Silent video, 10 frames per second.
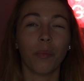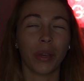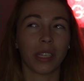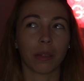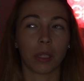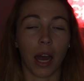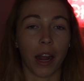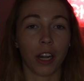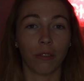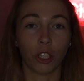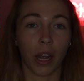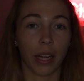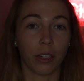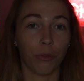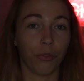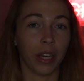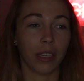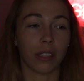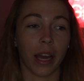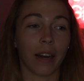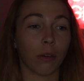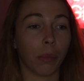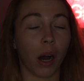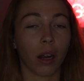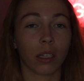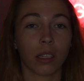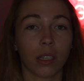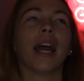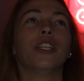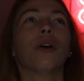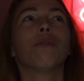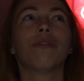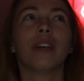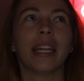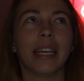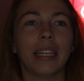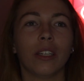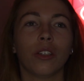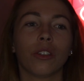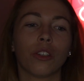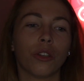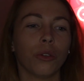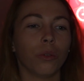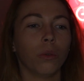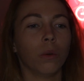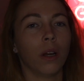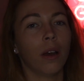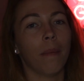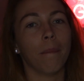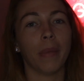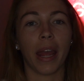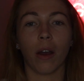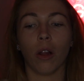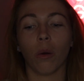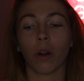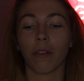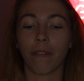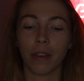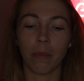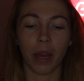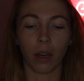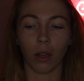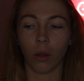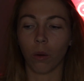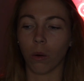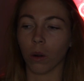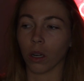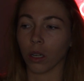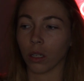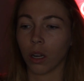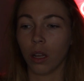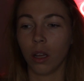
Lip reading: because I'm tired of trying to fit inside of a box. I don't fit into male or female or